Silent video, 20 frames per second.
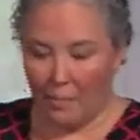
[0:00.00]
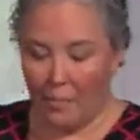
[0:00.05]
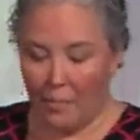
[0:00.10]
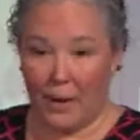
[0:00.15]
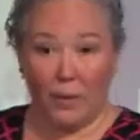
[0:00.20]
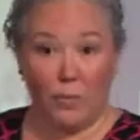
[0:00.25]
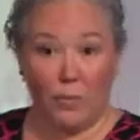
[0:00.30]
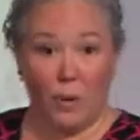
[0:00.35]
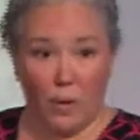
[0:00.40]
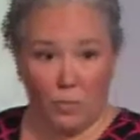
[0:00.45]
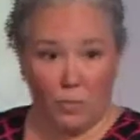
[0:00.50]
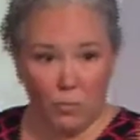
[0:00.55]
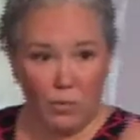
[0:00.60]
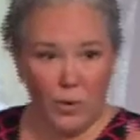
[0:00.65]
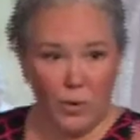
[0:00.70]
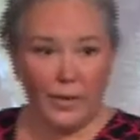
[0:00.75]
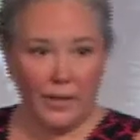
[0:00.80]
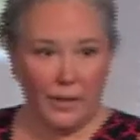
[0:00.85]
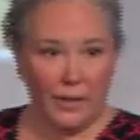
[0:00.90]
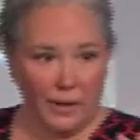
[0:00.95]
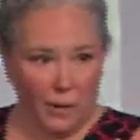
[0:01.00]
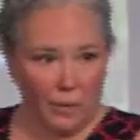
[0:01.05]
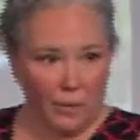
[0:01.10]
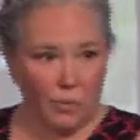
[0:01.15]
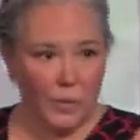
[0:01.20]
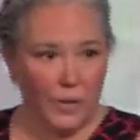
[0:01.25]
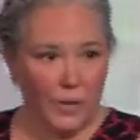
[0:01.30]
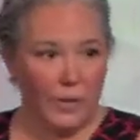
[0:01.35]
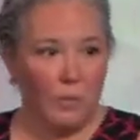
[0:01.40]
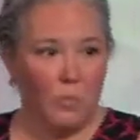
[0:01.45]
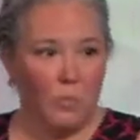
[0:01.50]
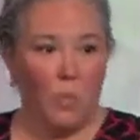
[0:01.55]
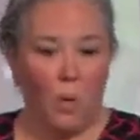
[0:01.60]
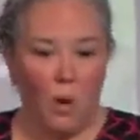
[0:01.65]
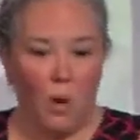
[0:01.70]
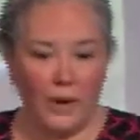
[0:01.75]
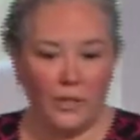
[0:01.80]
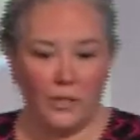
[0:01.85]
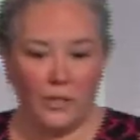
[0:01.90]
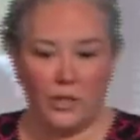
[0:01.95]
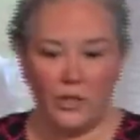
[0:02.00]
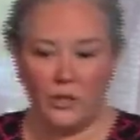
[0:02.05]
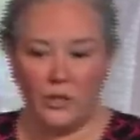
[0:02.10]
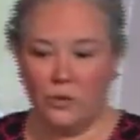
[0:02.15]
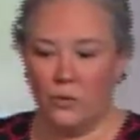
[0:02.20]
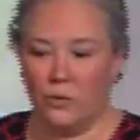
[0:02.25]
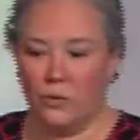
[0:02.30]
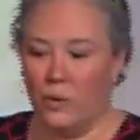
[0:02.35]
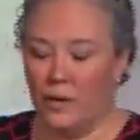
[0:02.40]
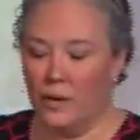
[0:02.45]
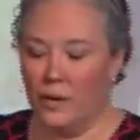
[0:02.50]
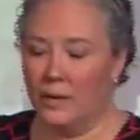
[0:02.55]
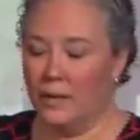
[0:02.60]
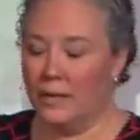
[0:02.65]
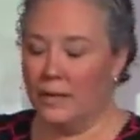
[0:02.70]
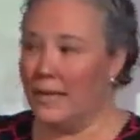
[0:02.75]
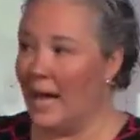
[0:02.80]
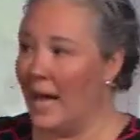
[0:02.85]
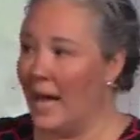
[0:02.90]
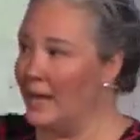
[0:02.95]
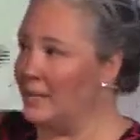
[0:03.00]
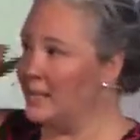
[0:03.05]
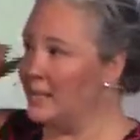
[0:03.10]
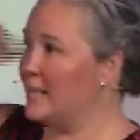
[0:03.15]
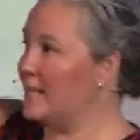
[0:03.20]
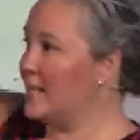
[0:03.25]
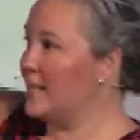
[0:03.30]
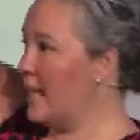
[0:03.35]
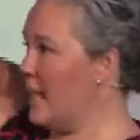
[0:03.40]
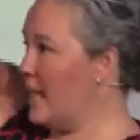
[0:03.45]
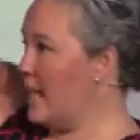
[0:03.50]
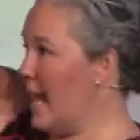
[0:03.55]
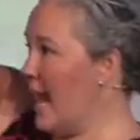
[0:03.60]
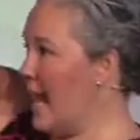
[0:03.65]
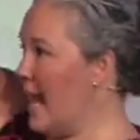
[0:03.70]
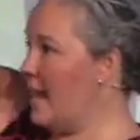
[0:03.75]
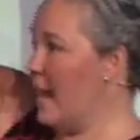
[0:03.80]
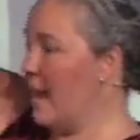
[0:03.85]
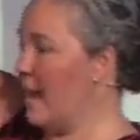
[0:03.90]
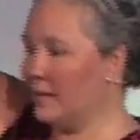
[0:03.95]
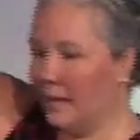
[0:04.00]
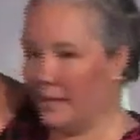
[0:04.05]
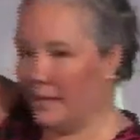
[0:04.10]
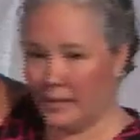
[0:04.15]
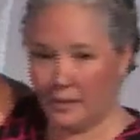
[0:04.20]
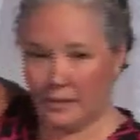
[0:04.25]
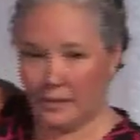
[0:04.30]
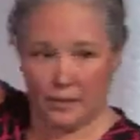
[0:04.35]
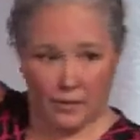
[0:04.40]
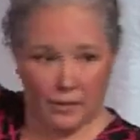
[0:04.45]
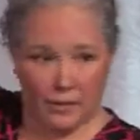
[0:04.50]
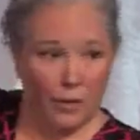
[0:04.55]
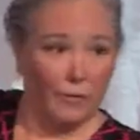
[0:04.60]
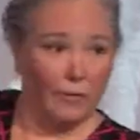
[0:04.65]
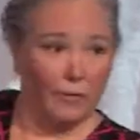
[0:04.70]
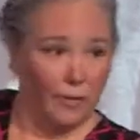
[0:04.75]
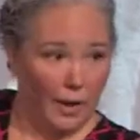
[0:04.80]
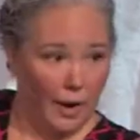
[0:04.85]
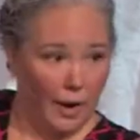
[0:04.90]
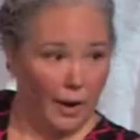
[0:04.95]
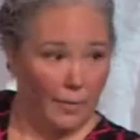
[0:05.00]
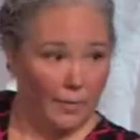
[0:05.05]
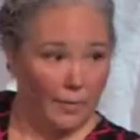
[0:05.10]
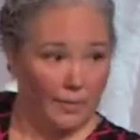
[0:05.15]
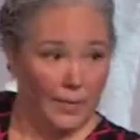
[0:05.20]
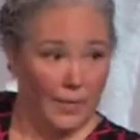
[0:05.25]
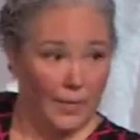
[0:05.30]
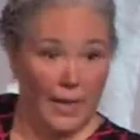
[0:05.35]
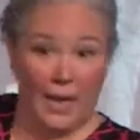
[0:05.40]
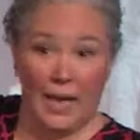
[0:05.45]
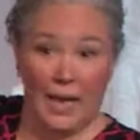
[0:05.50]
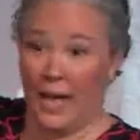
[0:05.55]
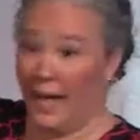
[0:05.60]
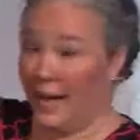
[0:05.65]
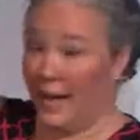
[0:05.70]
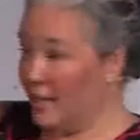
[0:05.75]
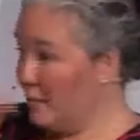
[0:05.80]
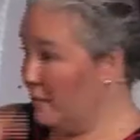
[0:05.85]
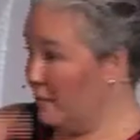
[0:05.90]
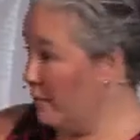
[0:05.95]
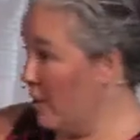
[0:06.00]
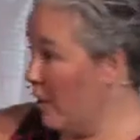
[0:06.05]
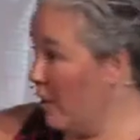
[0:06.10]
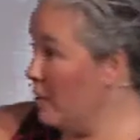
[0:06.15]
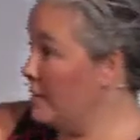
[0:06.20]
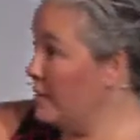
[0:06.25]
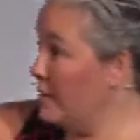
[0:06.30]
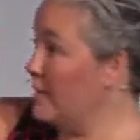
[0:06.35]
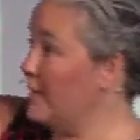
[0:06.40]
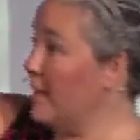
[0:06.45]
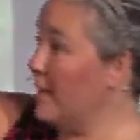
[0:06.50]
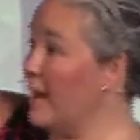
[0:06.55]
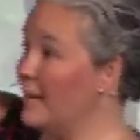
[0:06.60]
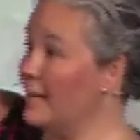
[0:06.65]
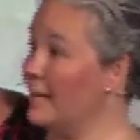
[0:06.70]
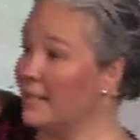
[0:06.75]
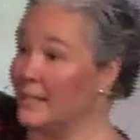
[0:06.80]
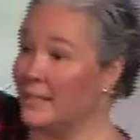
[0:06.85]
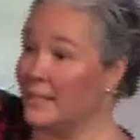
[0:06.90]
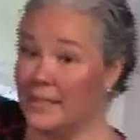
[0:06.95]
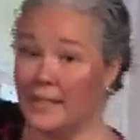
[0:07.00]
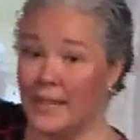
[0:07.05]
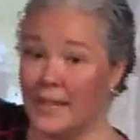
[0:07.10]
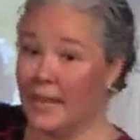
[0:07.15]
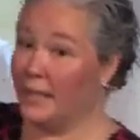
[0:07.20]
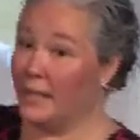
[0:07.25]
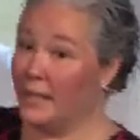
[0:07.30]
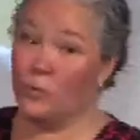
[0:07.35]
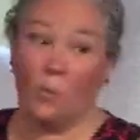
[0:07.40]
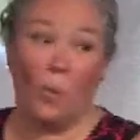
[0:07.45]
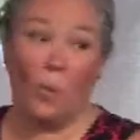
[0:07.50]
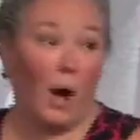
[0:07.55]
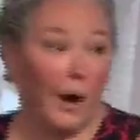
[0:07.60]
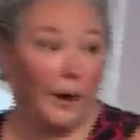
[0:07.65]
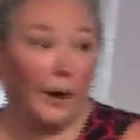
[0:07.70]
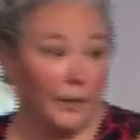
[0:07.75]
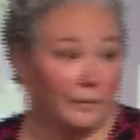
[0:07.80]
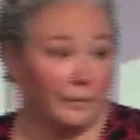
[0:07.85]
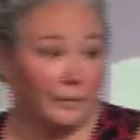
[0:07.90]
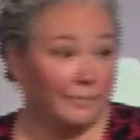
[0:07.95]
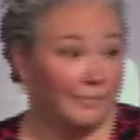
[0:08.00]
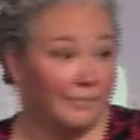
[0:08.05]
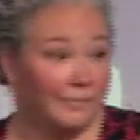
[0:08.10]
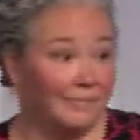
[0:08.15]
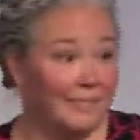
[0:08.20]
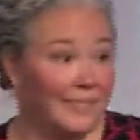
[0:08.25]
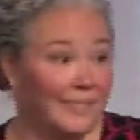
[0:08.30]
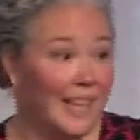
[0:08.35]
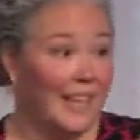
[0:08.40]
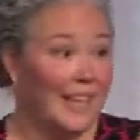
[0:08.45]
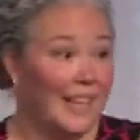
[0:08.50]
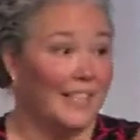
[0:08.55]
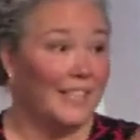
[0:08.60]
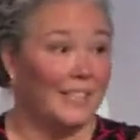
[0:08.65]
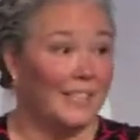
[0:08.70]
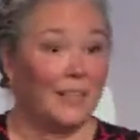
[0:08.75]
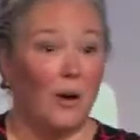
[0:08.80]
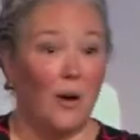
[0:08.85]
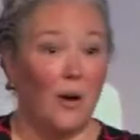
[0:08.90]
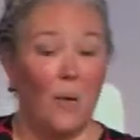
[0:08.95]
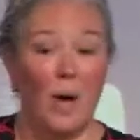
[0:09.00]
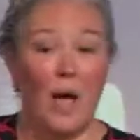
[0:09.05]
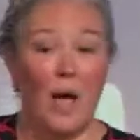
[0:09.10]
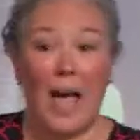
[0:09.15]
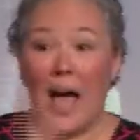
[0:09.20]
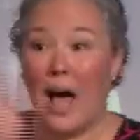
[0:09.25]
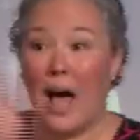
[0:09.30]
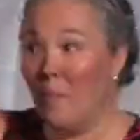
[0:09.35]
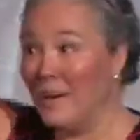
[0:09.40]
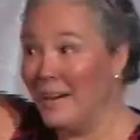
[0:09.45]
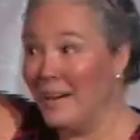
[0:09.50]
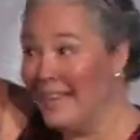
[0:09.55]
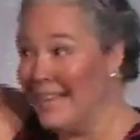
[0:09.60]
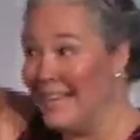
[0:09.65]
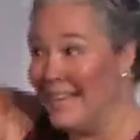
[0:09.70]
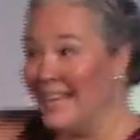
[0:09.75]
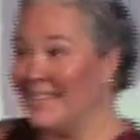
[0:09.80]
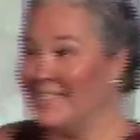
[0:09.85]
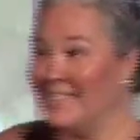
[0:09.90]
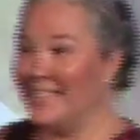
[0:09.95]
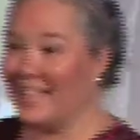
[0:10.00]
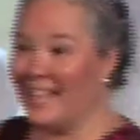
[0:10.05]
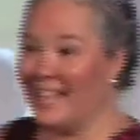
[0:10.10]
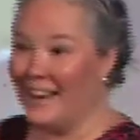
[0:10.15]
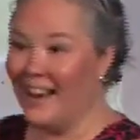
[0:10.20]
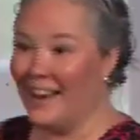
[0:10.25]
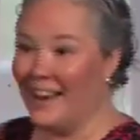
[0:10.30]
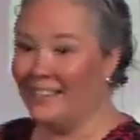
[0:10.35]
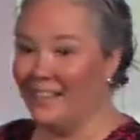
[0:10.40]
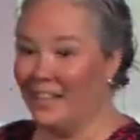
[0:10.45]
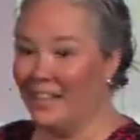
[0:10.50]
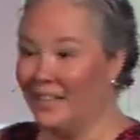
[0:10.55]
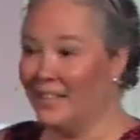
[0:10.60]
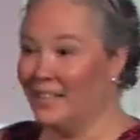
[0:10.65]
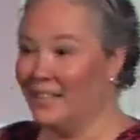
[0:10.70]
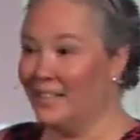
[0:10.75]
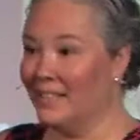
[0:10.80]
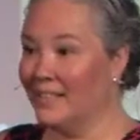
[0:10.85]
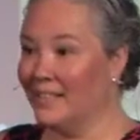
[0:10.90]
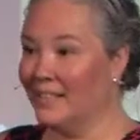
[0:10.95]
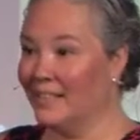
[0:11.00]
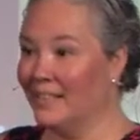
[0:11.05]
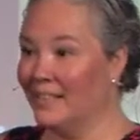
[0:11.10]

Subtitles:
But I really want to get to that island over there. And as far as the eye can see, it's water. So how am I going to get to that island?